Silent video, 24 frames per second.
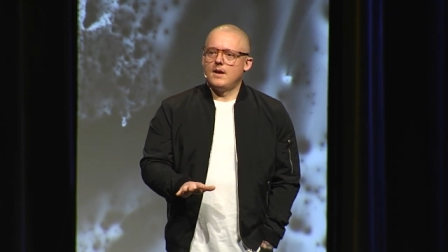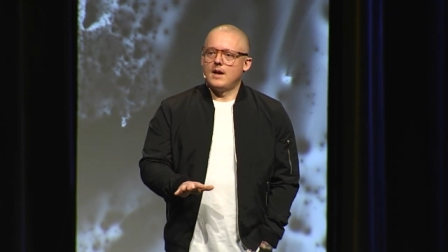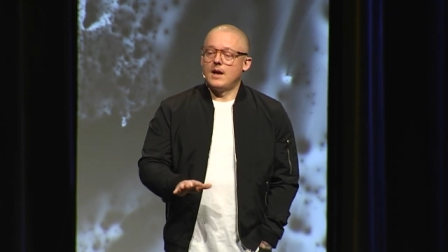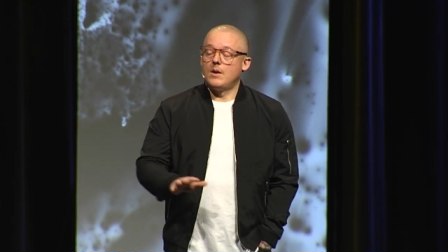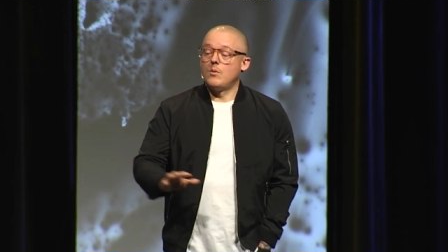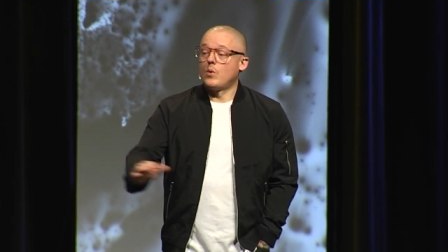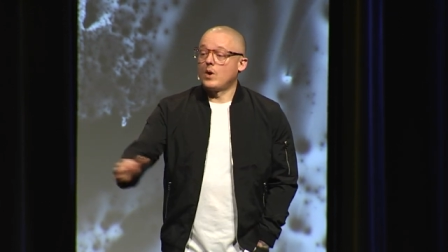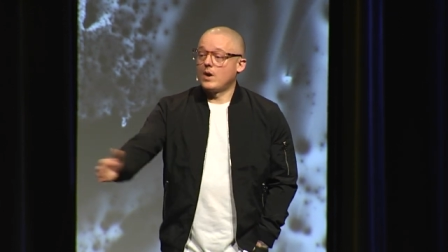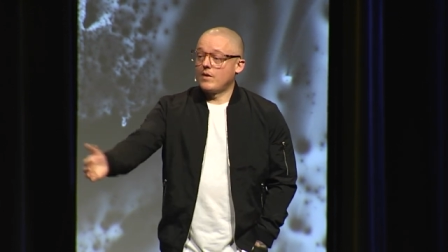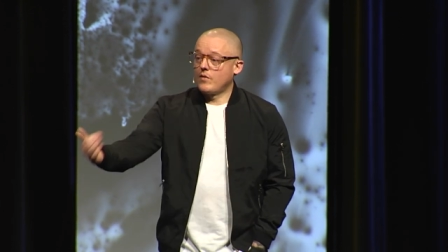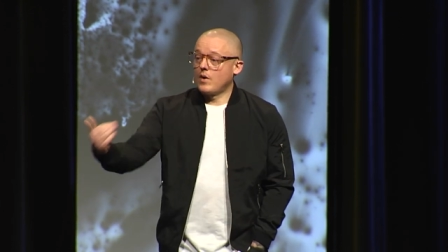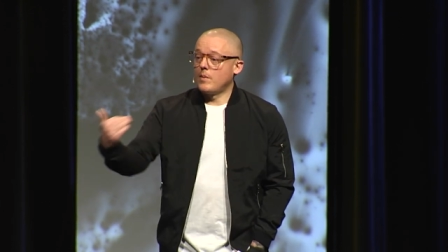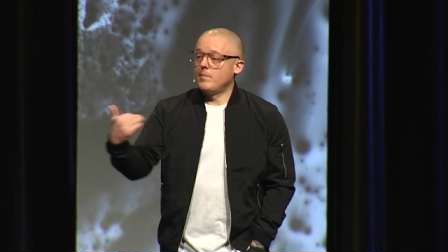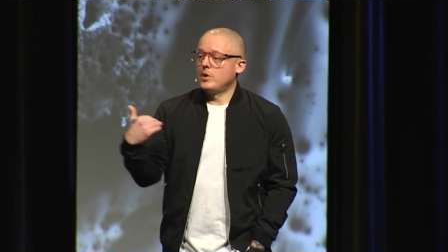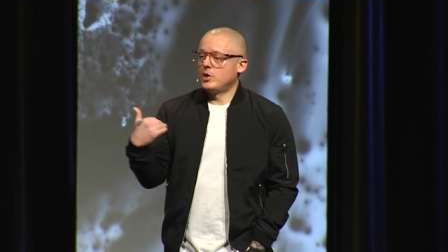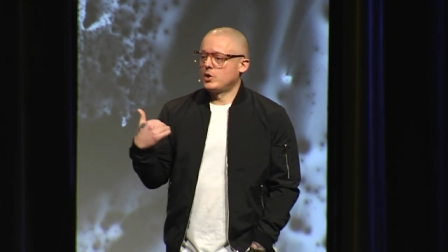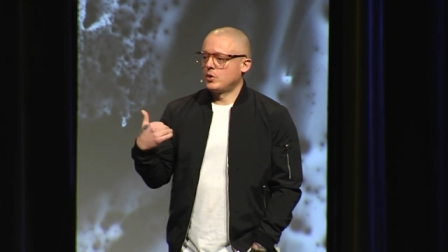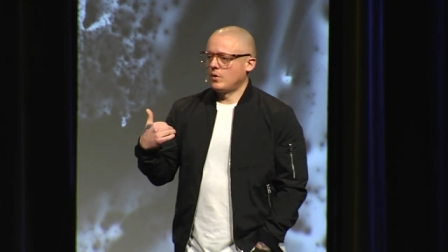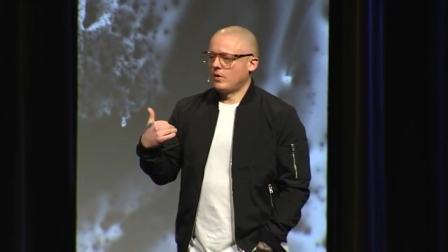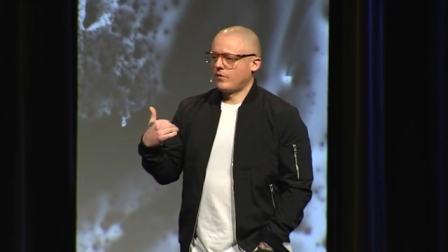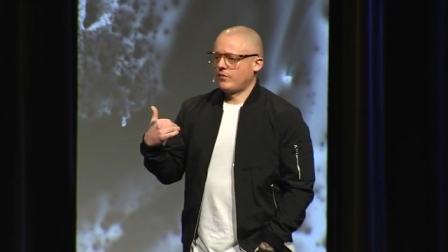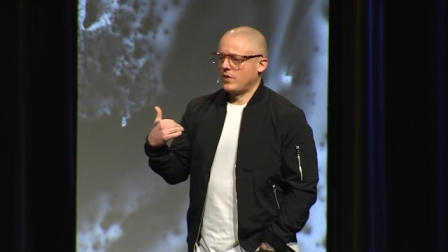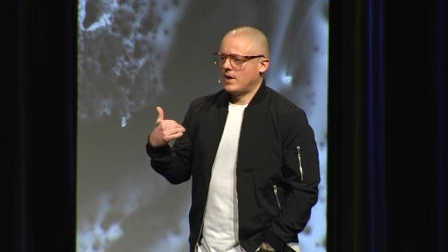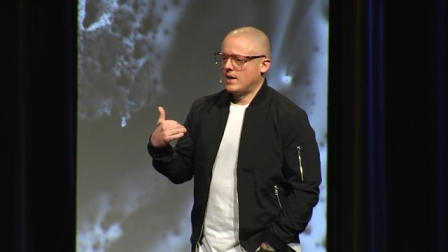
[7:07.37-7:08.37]
And one of our
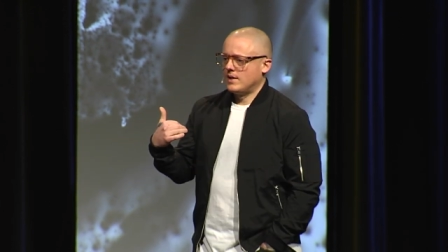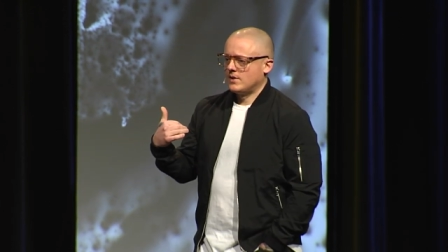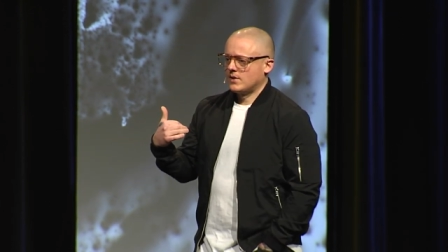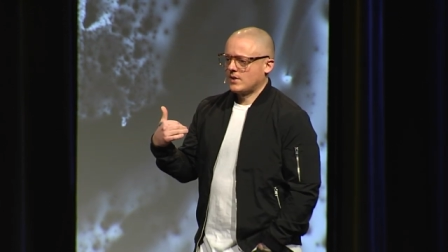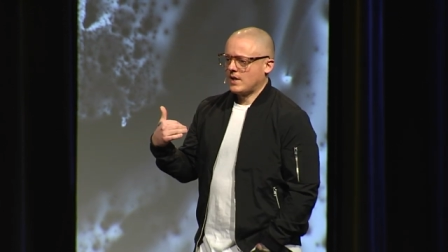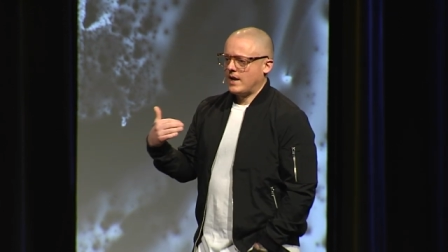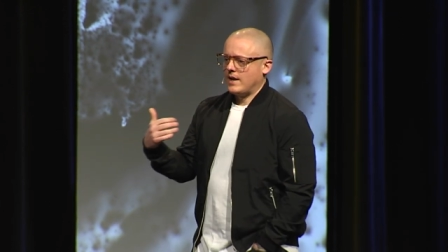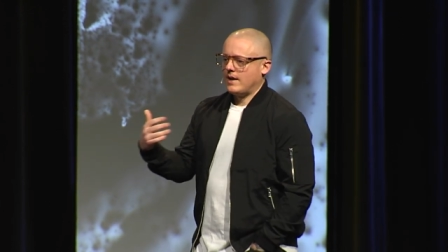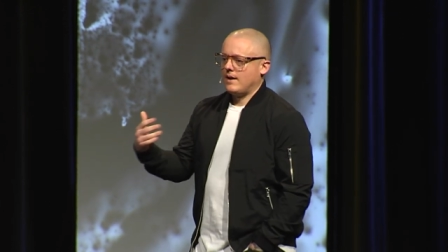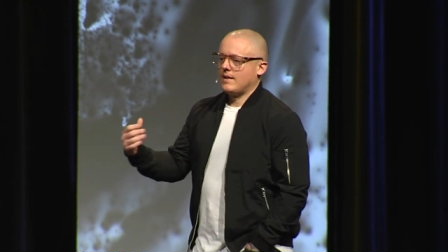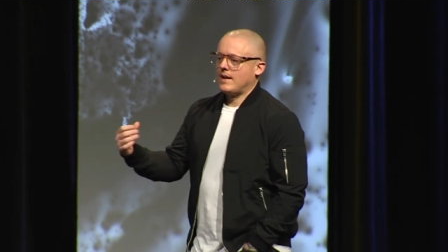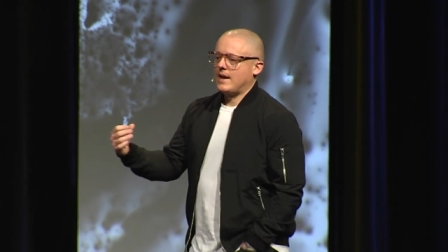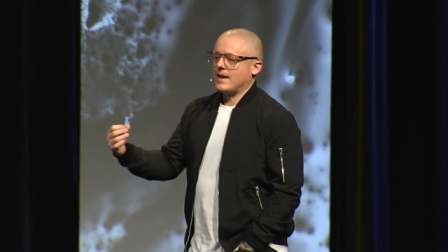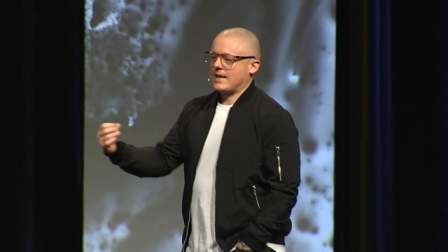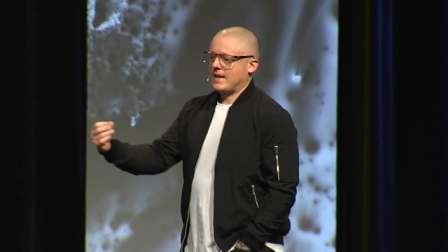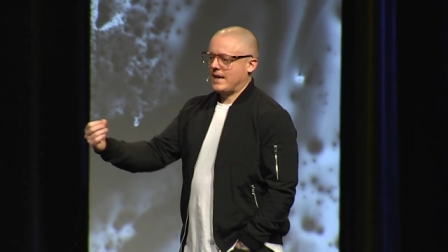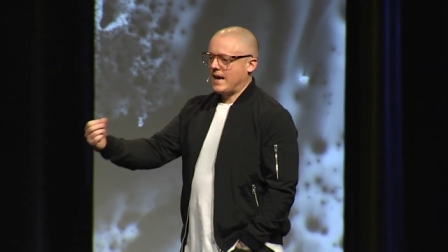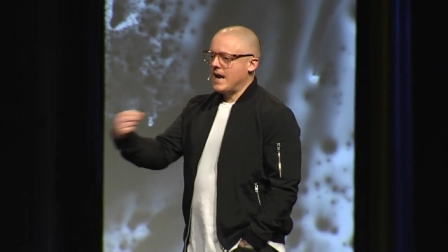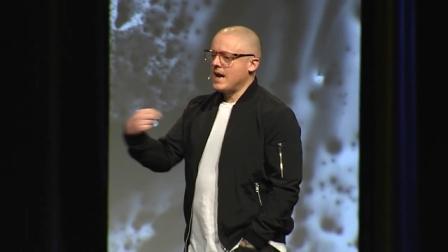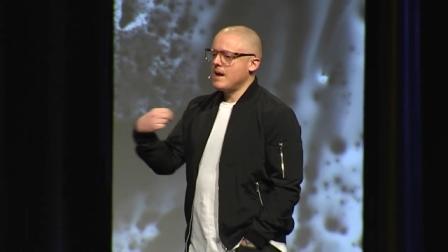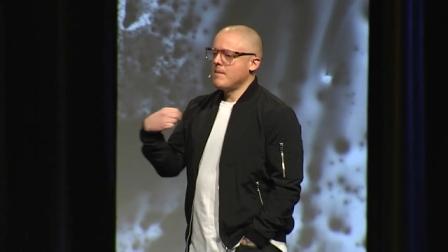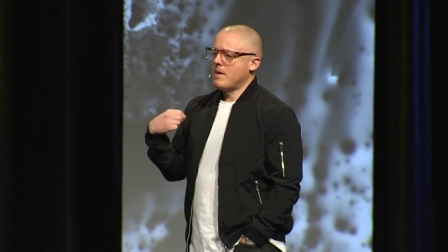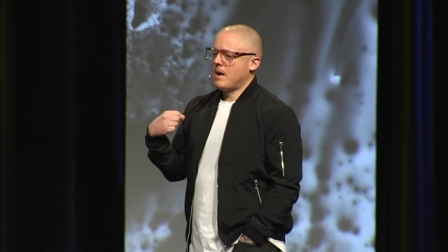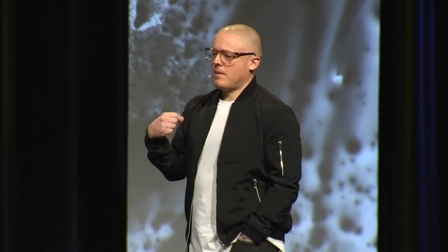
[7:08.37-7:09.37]
mutual friends kind of like
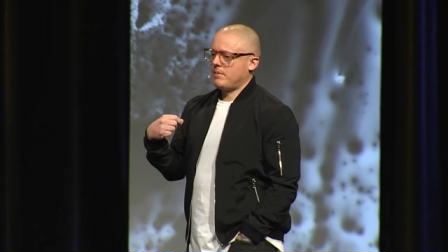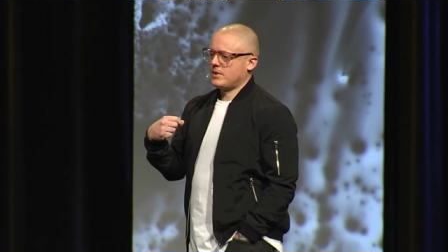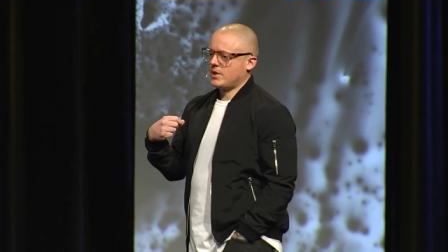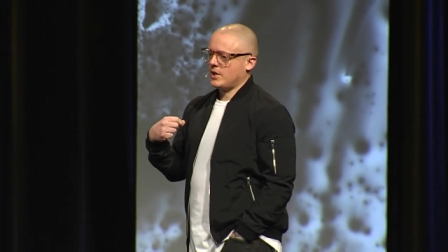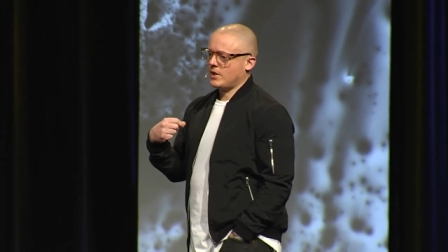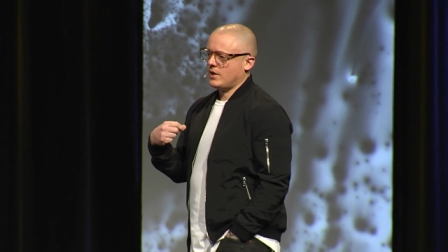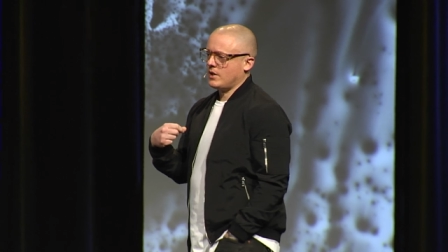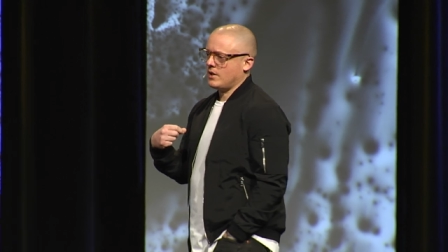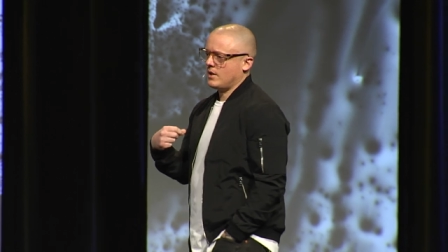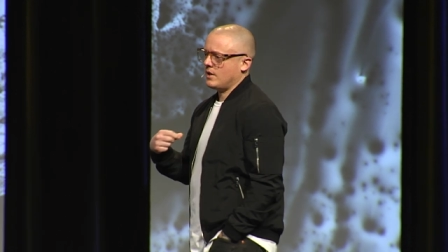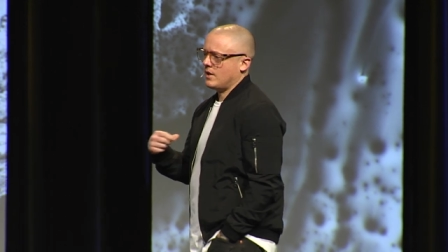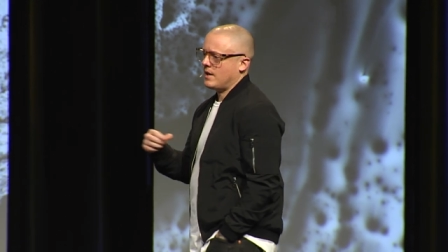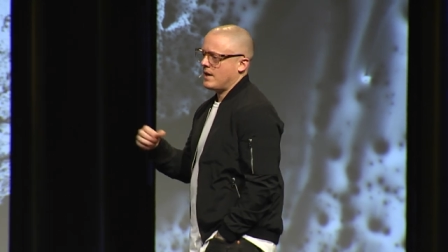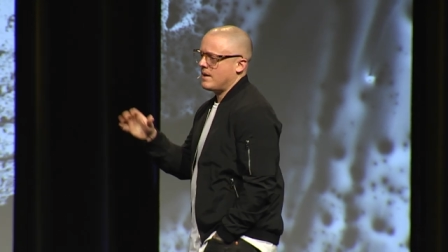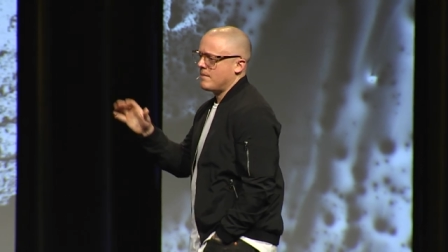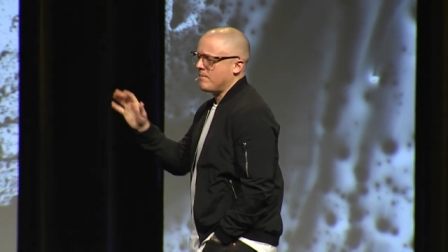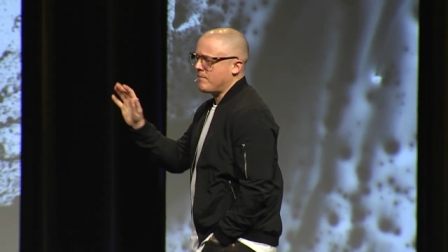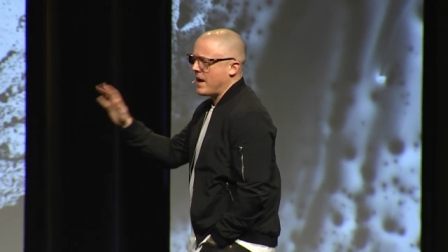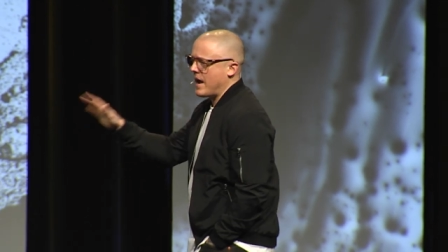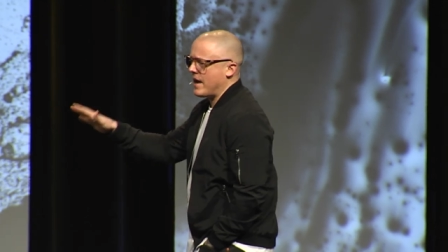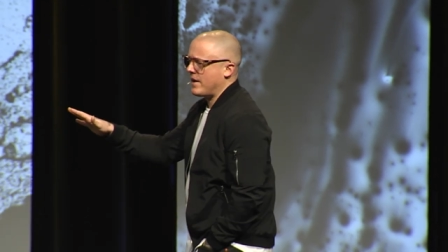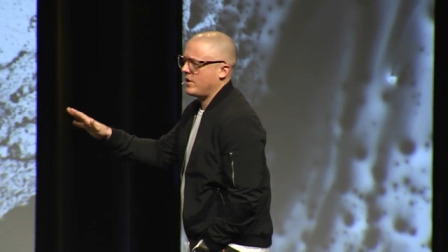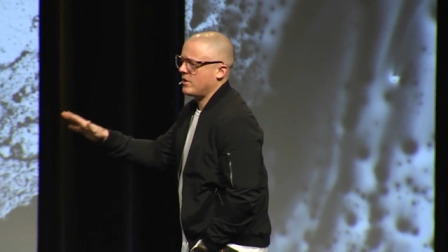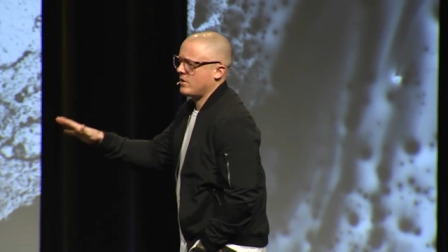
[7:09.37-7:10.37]
came up to her and
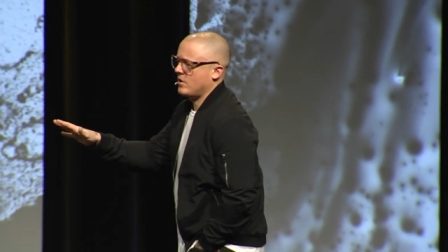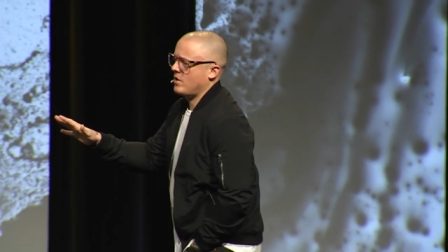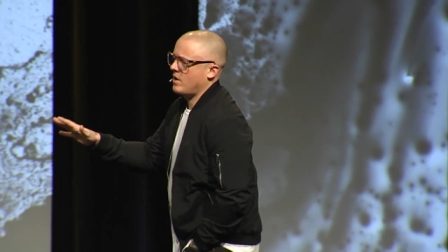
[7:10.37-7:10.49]
patted